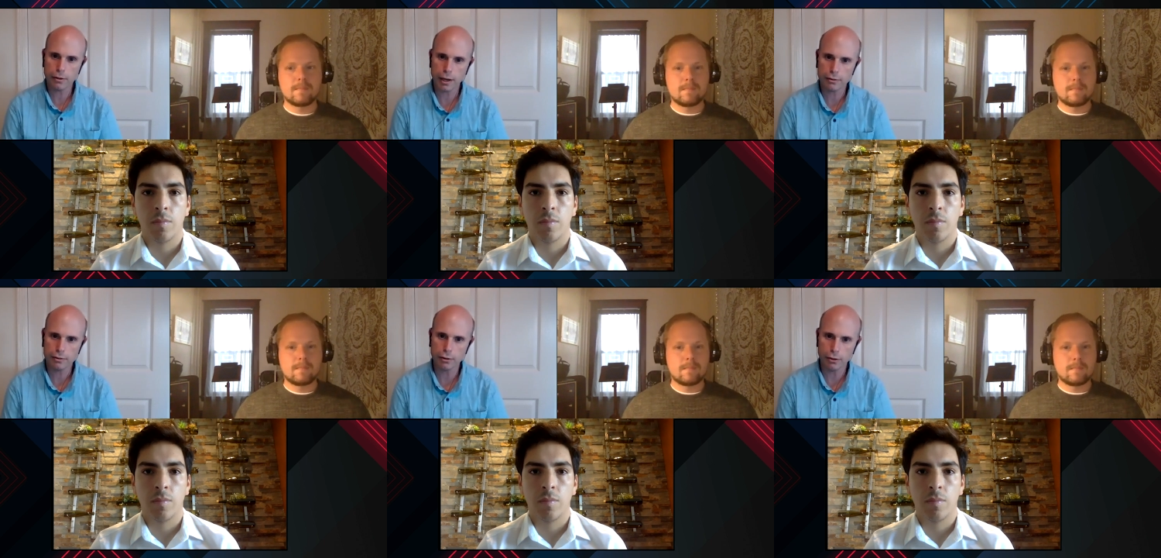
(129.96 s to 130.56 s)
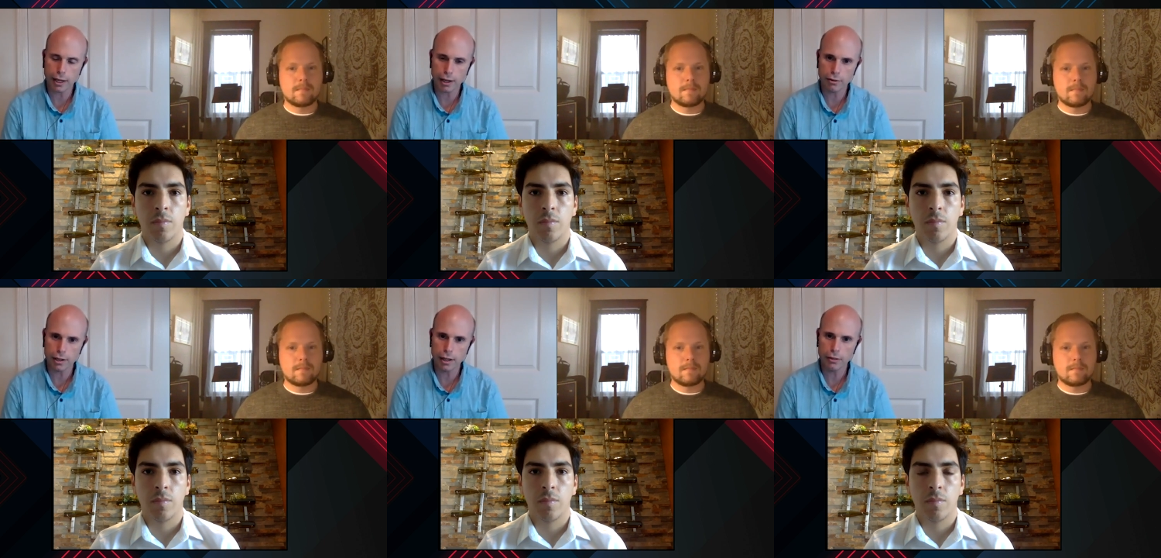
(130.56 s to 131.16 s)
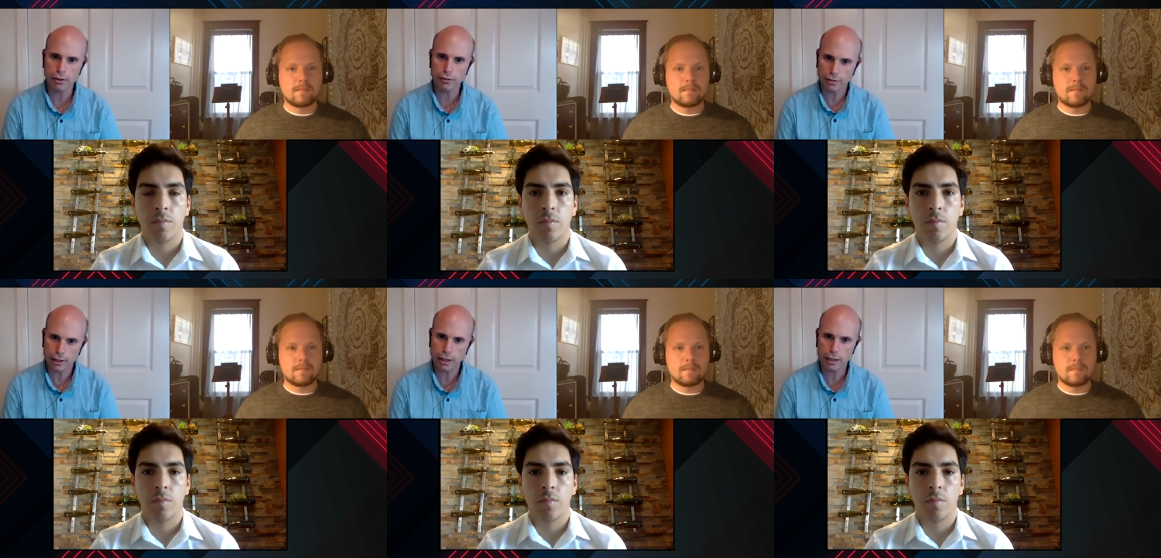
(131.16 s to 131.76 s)
Speaker 1: that you think Adrian Heath
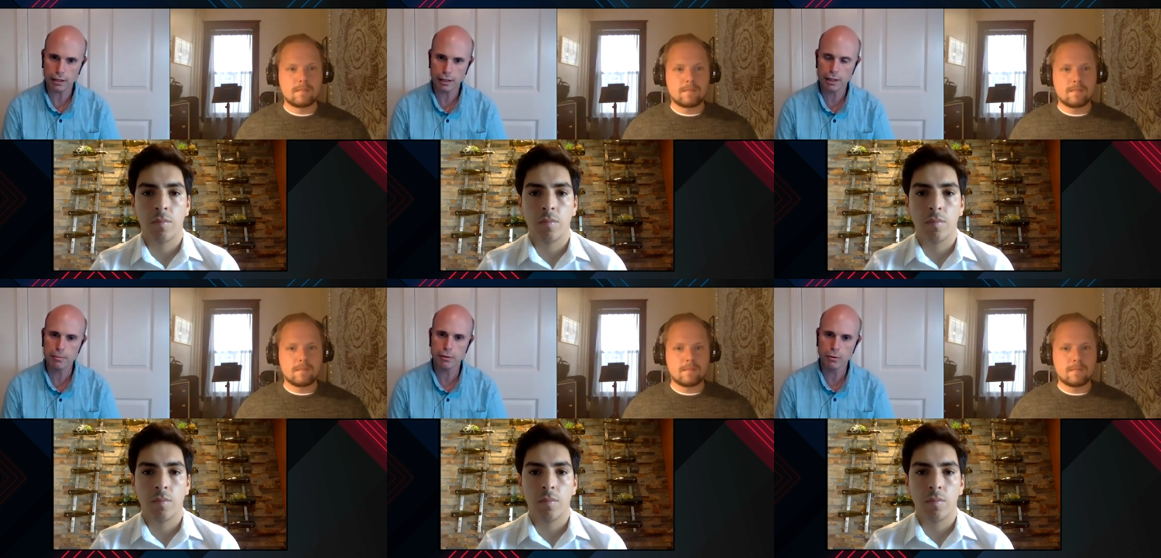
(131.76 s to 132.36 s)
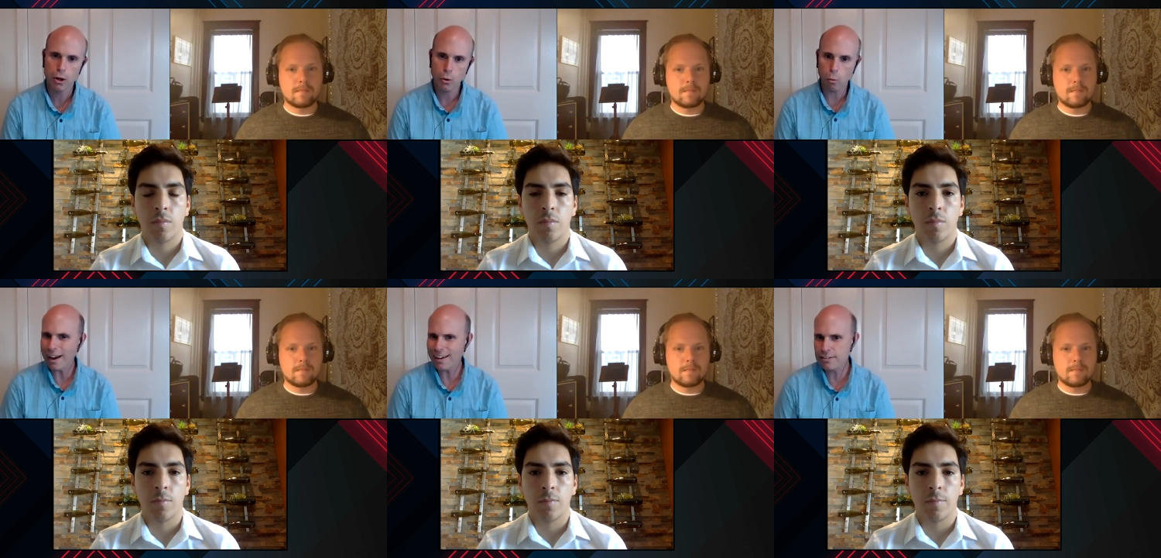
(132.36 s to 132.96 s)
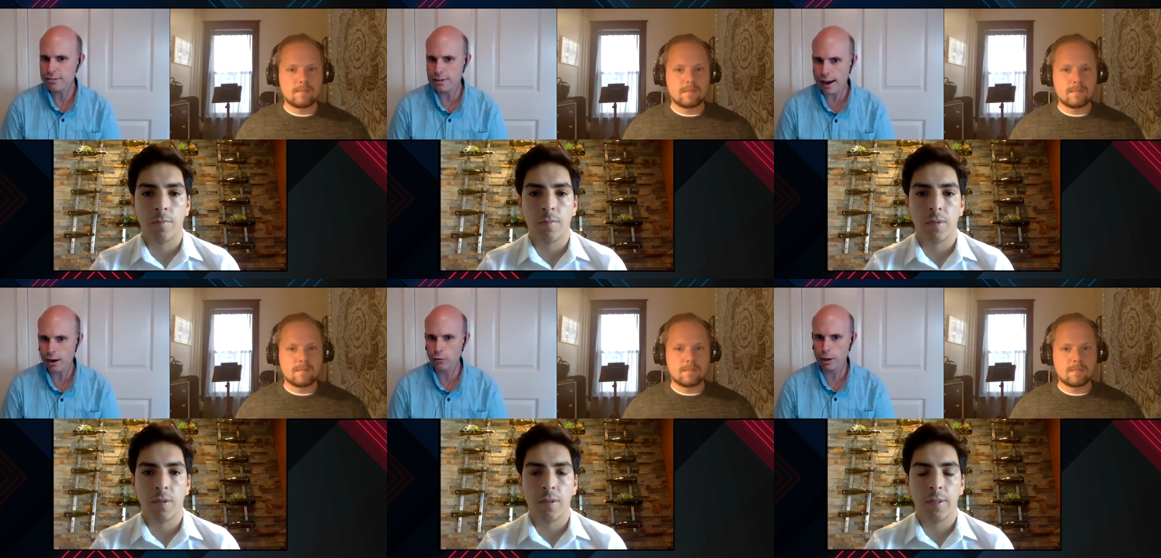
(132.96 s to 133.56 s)
is seeing in him, and why is
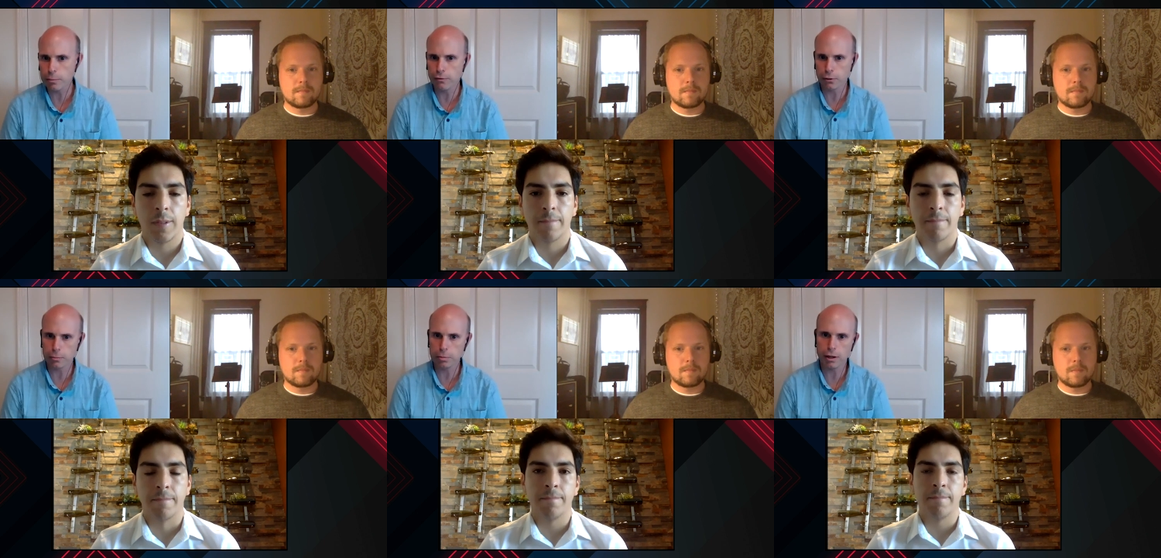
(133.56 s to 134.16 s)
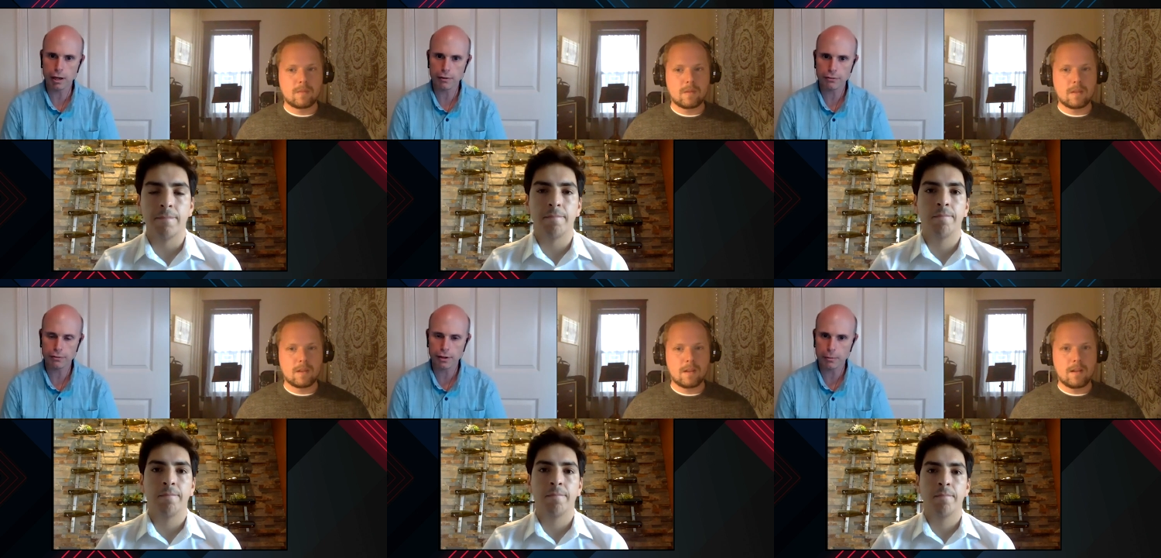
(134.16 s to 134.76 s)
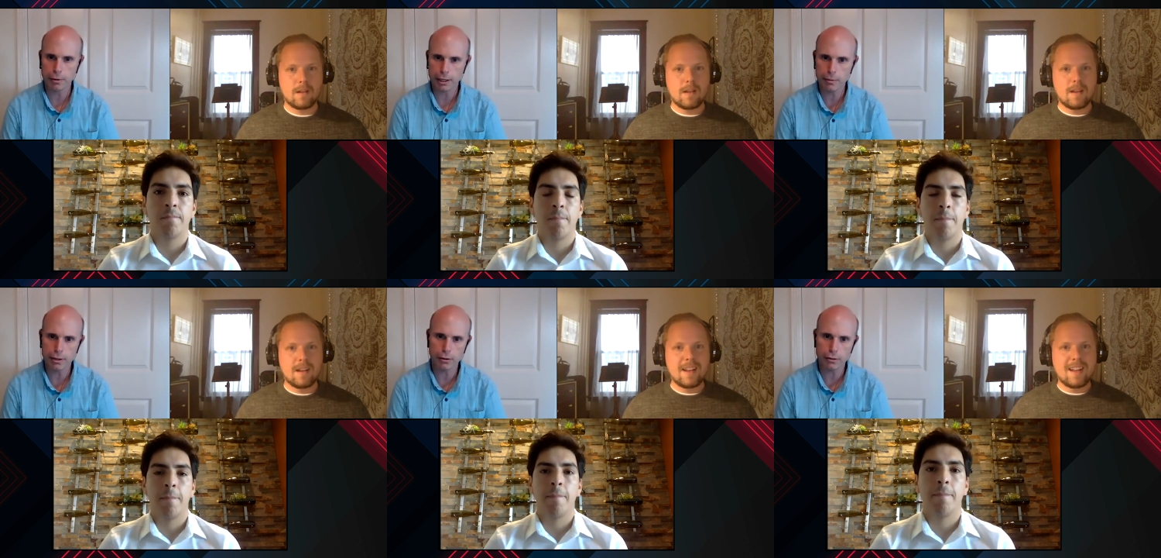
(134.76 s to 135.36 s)
now, right before the playoffs, the time to bring
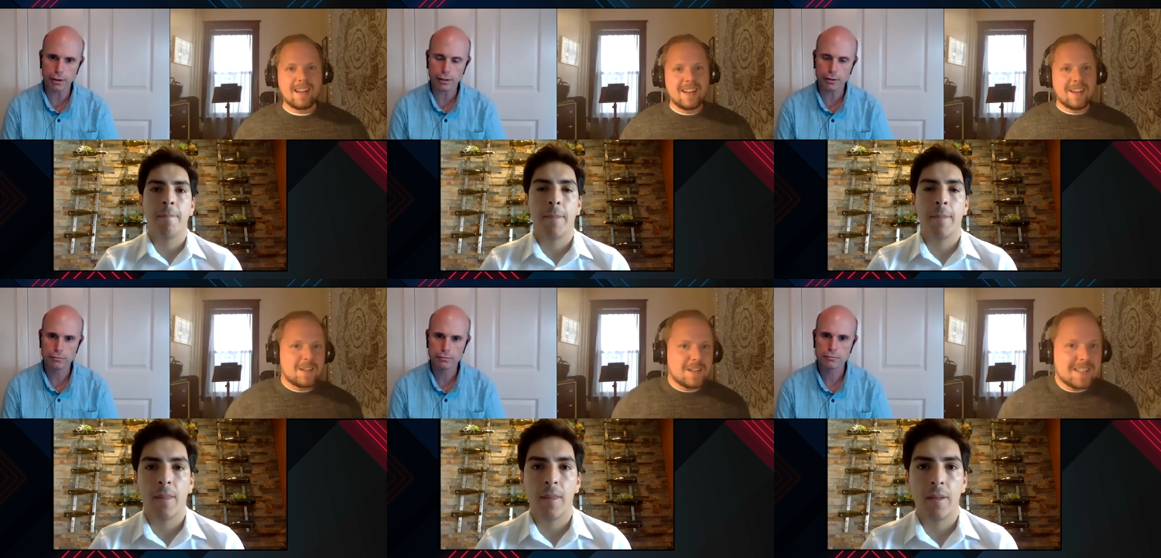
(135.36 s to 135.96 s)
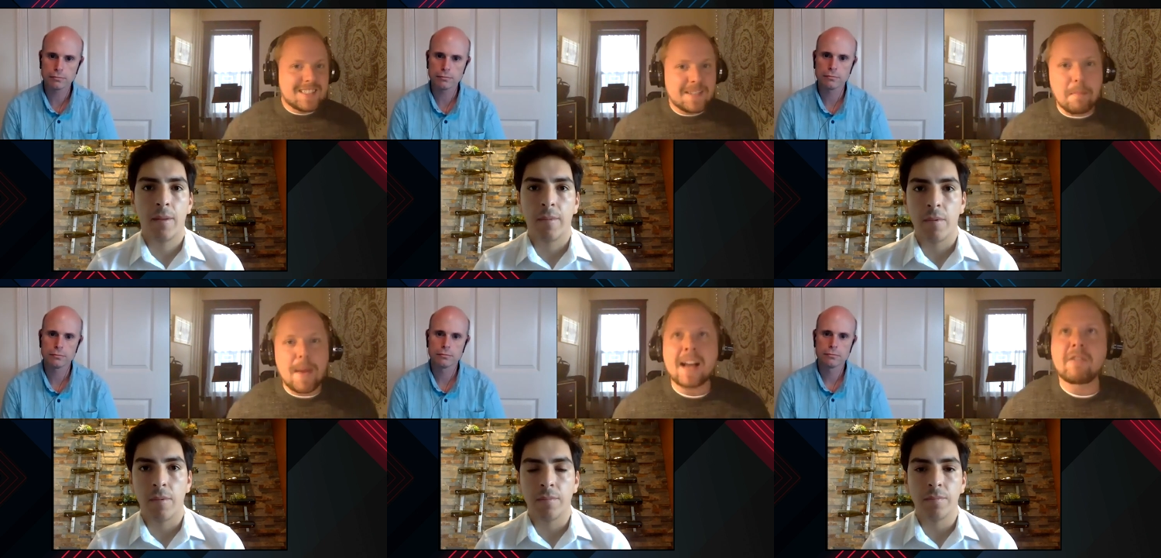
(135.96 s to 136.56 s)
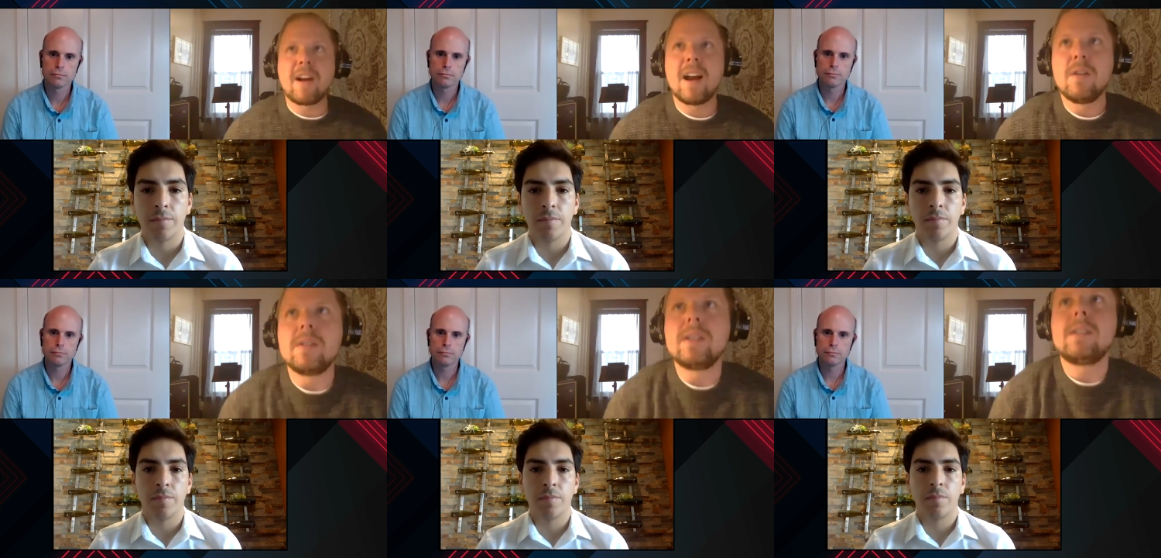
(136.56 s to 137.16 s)
him in, do you think?
Speaker 2: Some
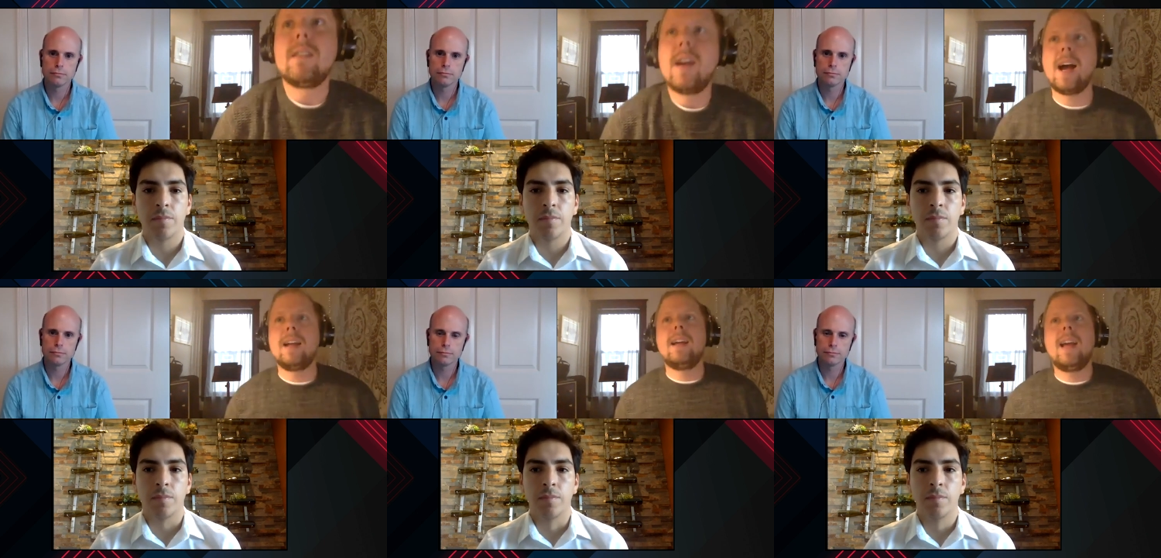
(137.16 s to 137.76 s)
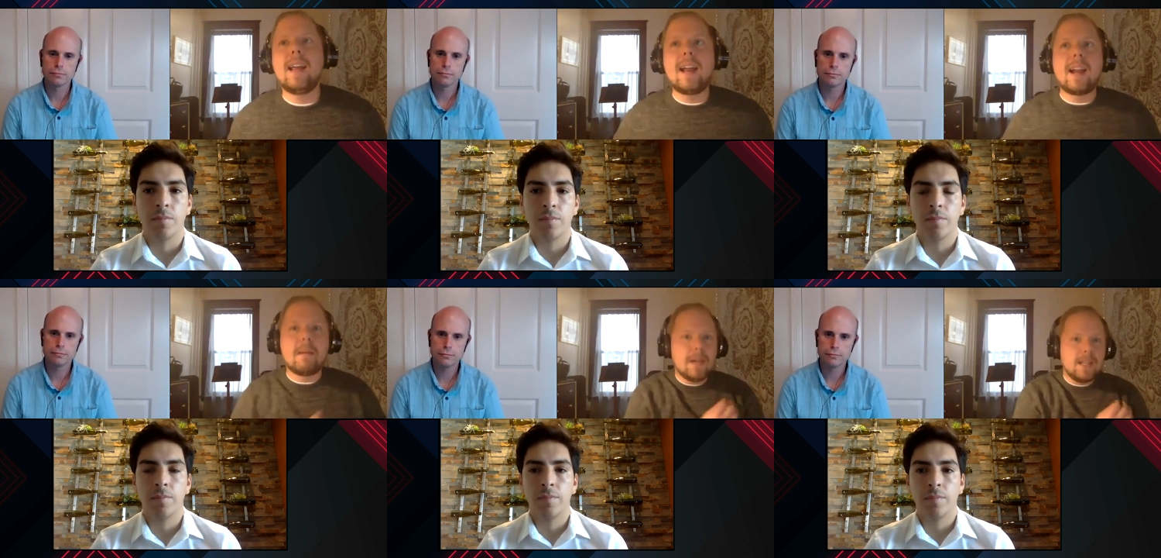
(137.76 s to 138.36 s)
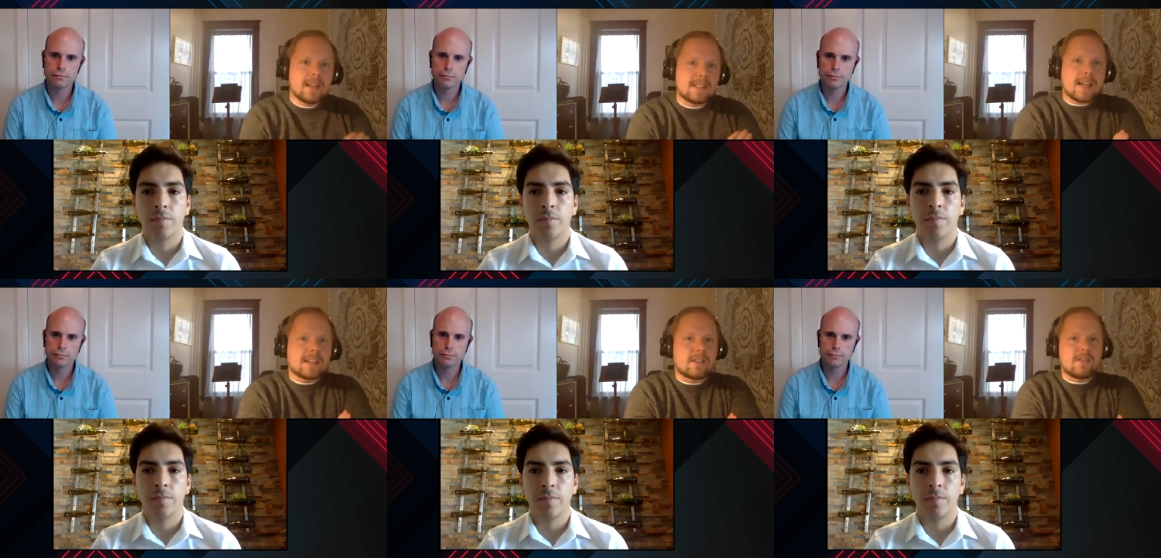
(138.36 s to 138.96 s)
background, I, and I mean this as